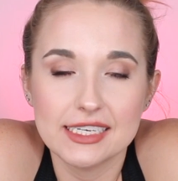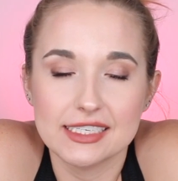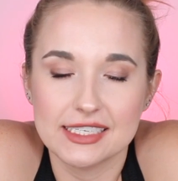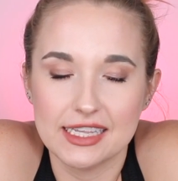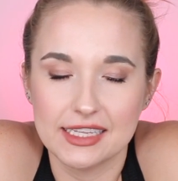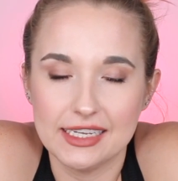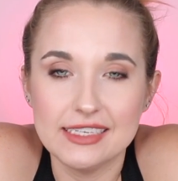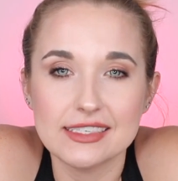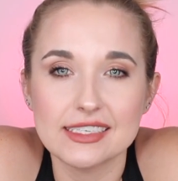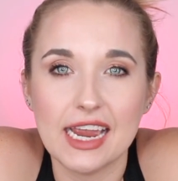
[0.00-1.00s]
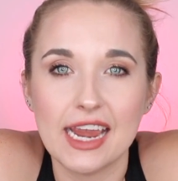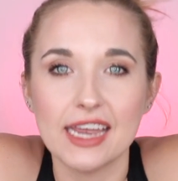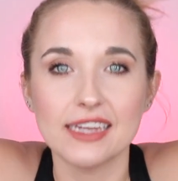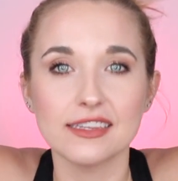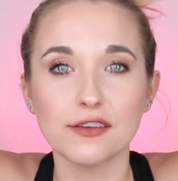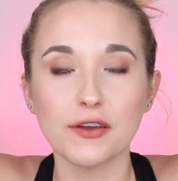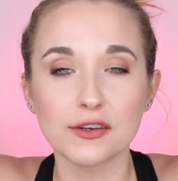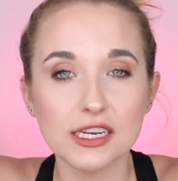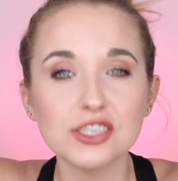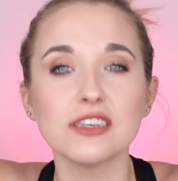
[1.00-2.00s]
to say the least, and the
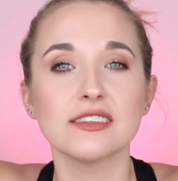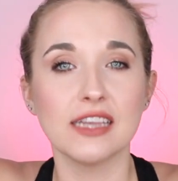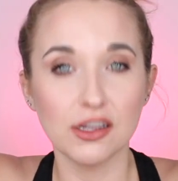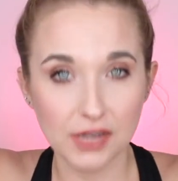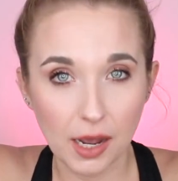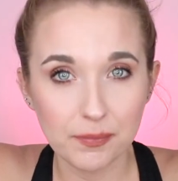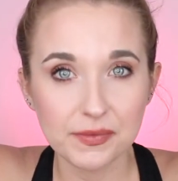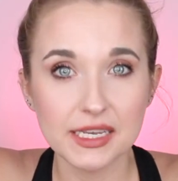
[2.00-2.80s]
foundation has held up.